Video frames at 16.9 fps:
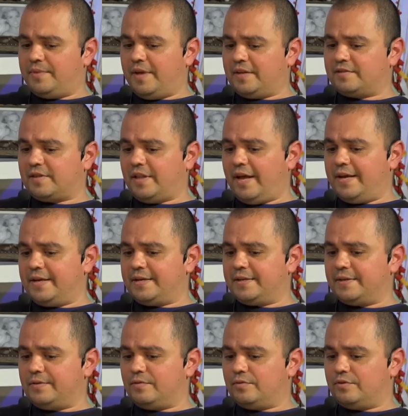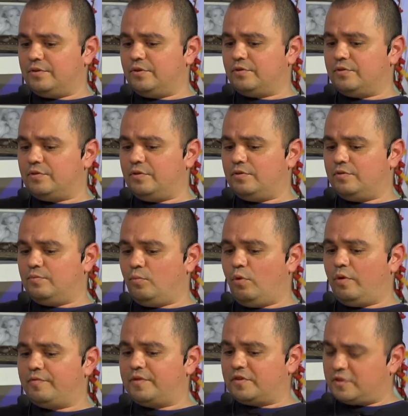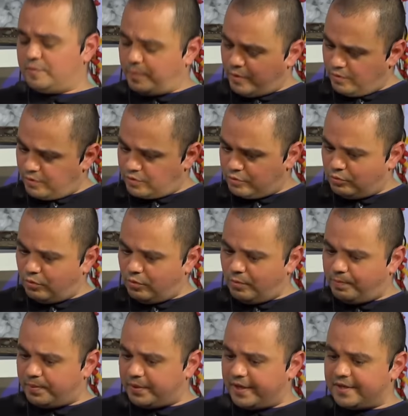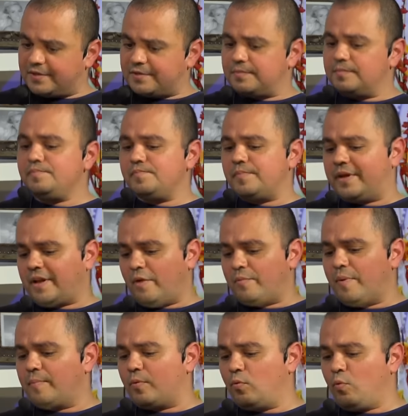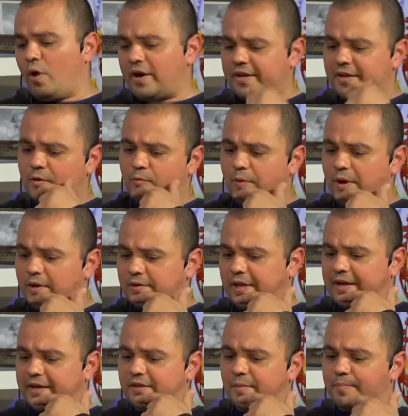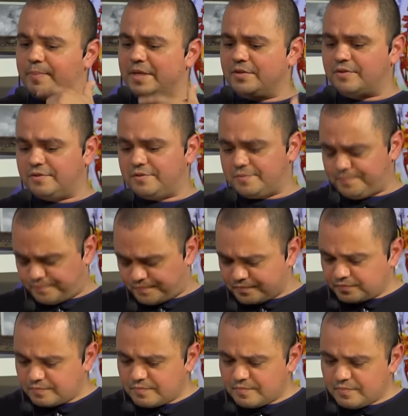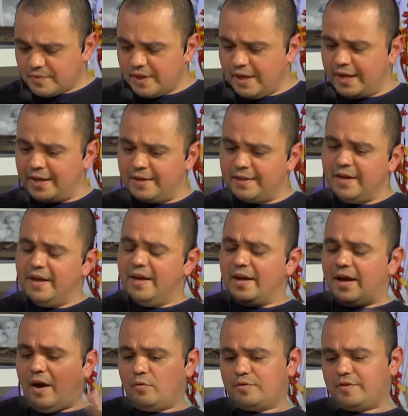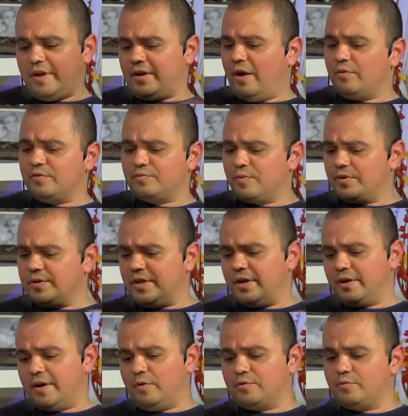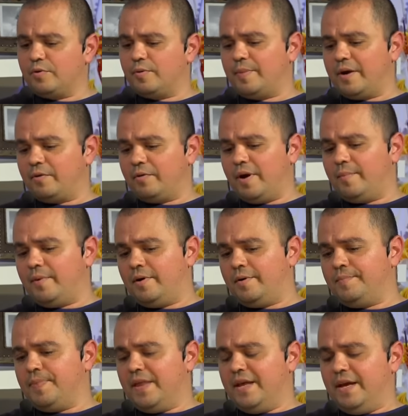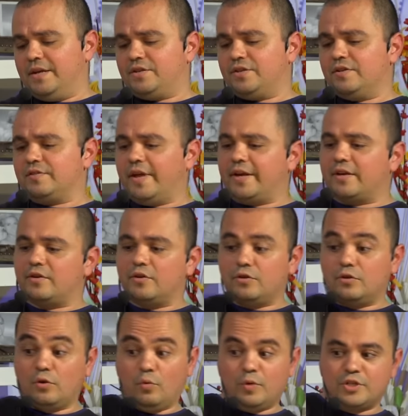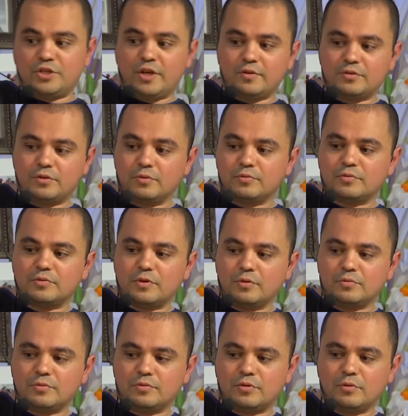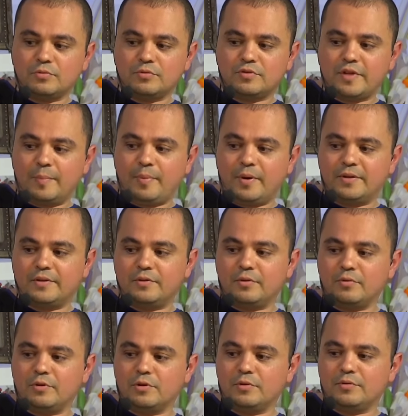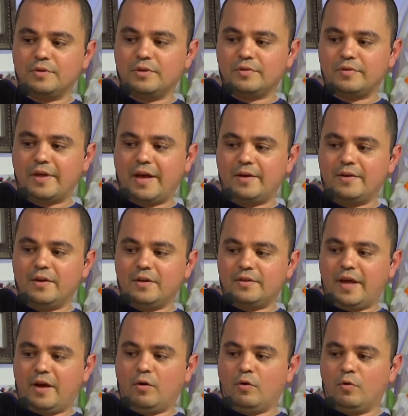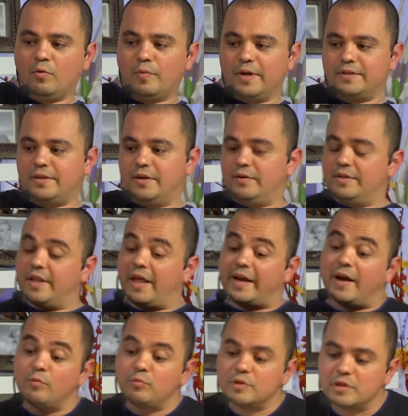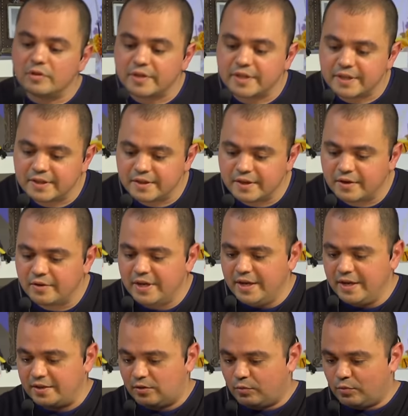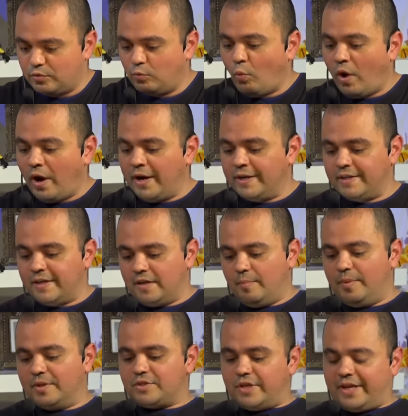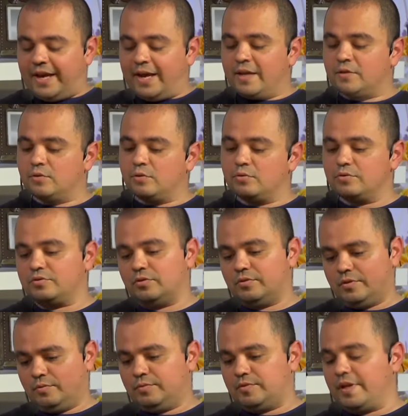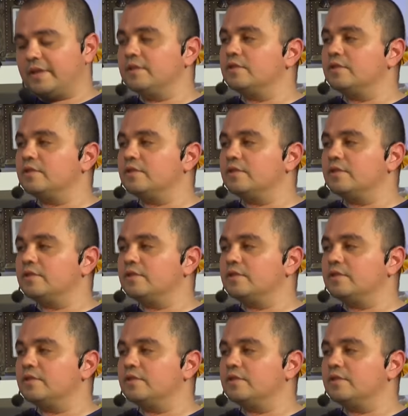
that's like the, the, more of the spiritual place. And I remember walking around like in the beaches, and I was like, I was real young. I was with my grandma, and she's like, "Yo, watch out! Don't don't don't step on, don't go near that that hole right there." And like, I would look in there, and there was wine and a bunch of candles, so there was like a